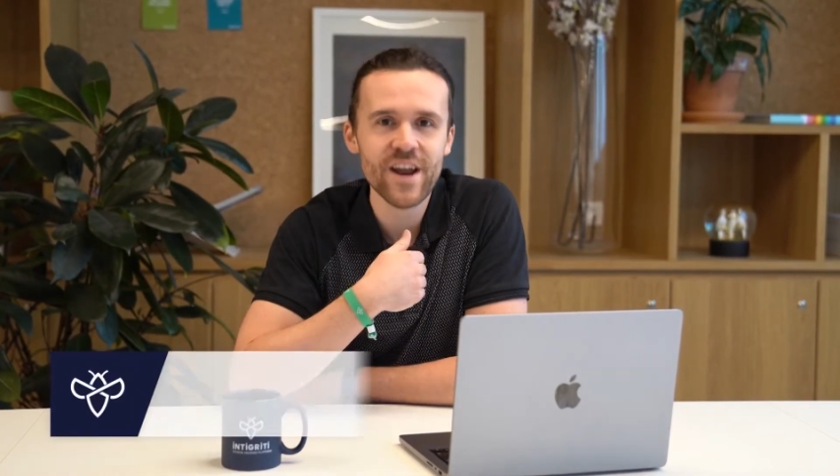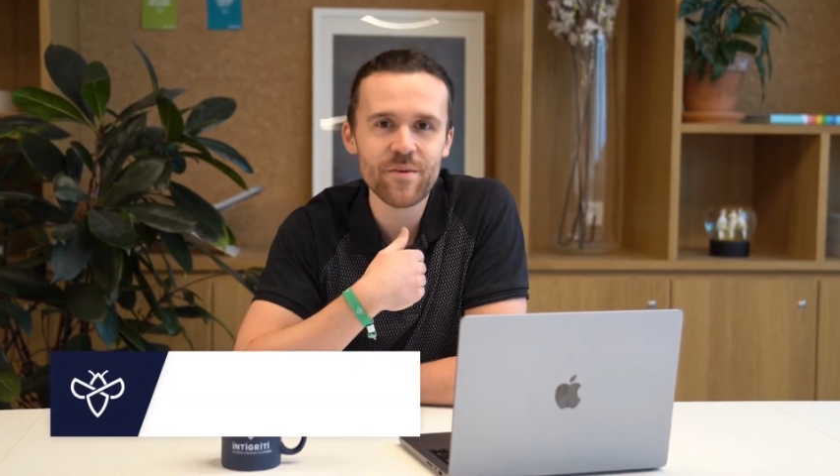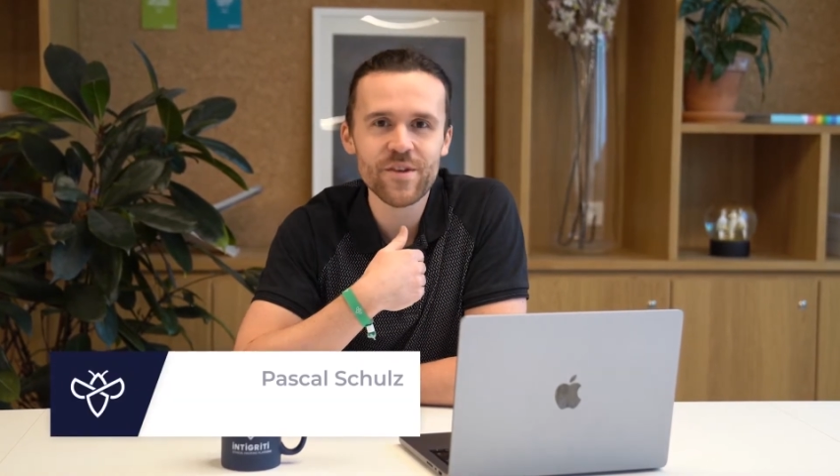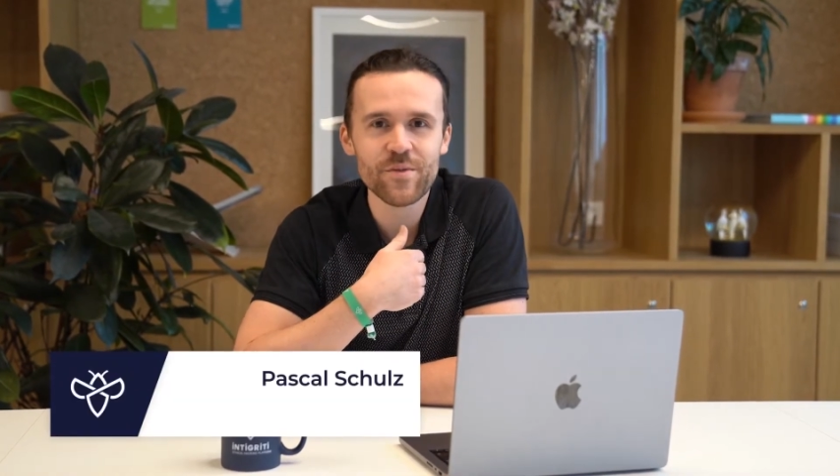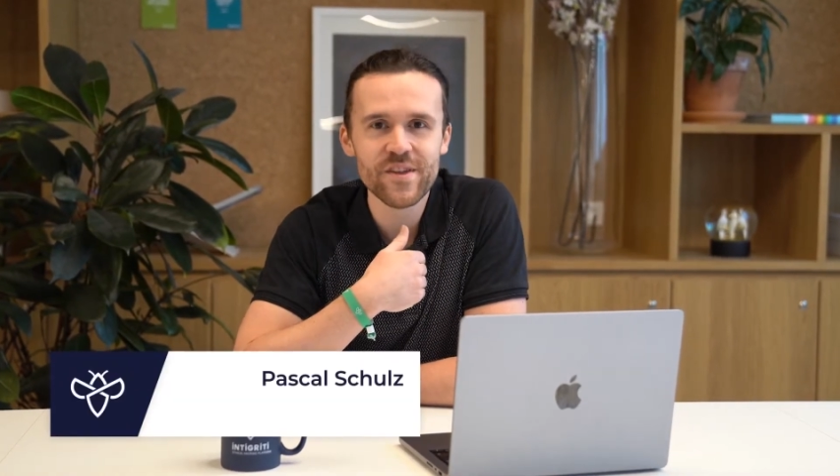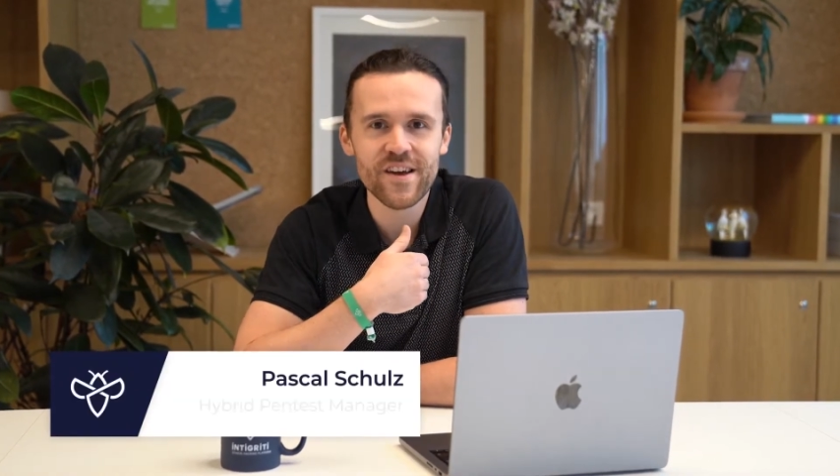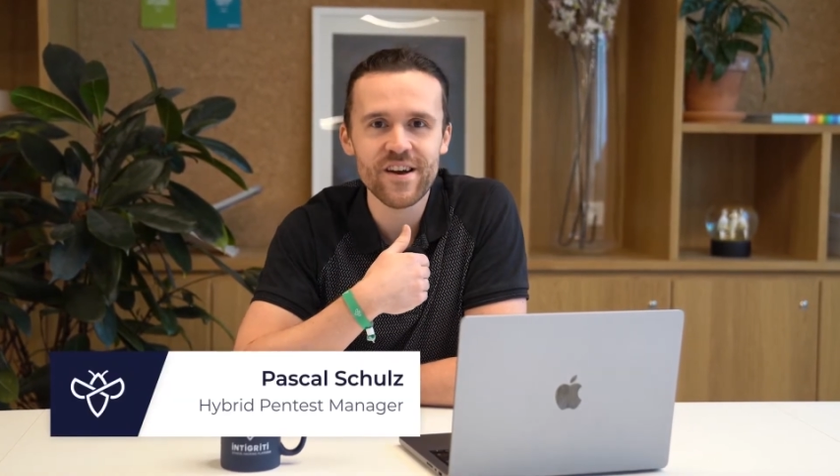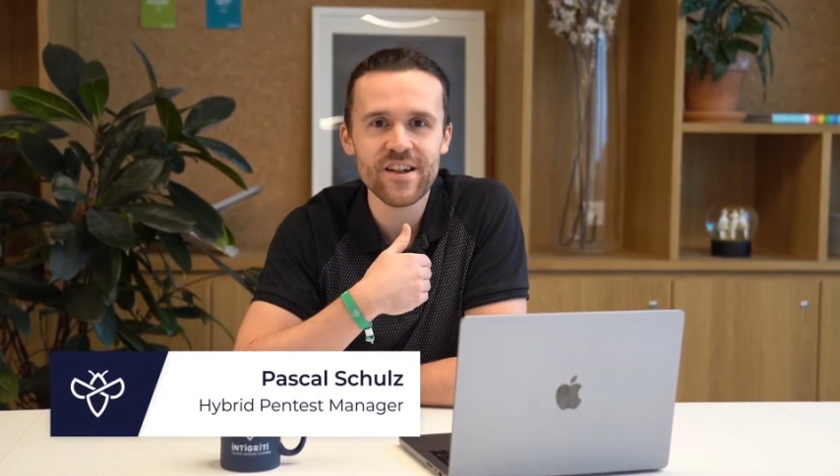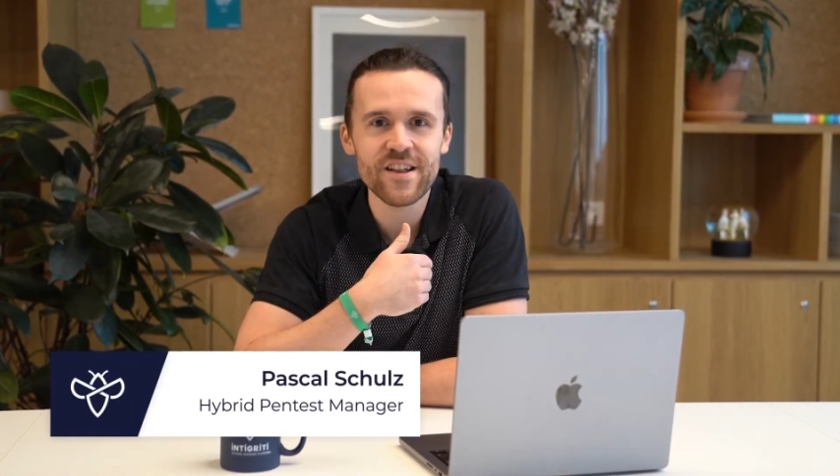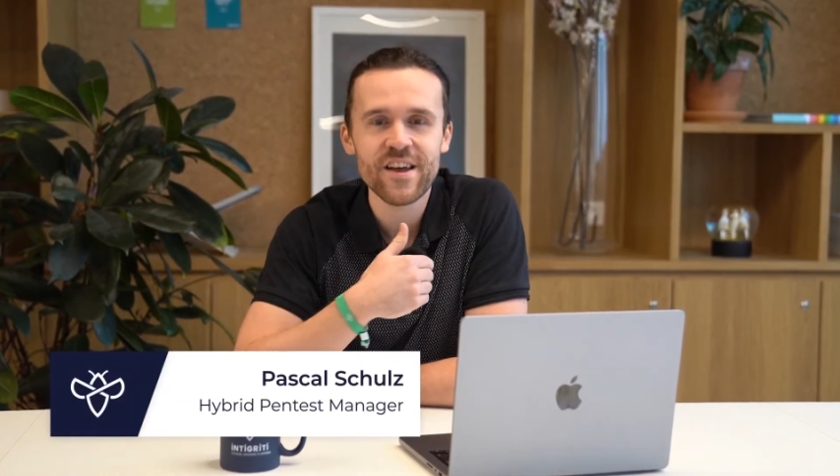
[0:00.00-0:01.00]
name is
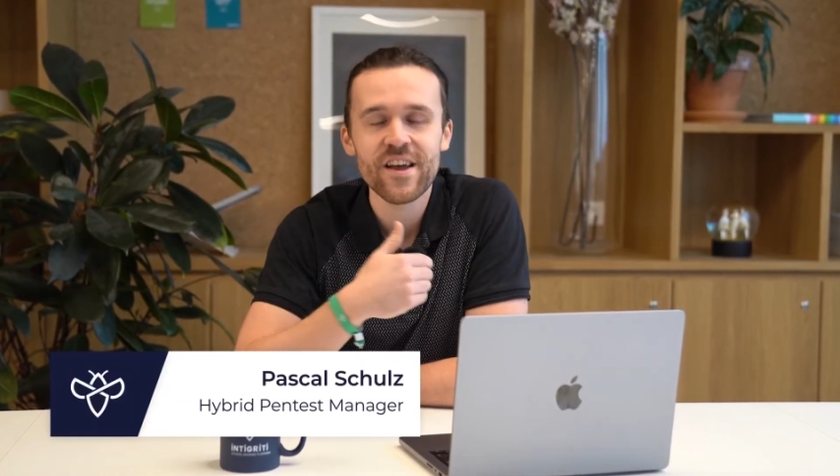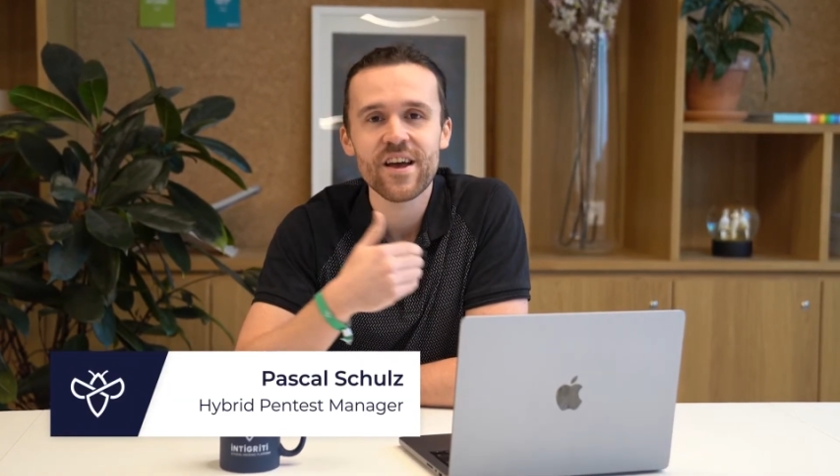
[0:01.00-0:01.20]
Pascal,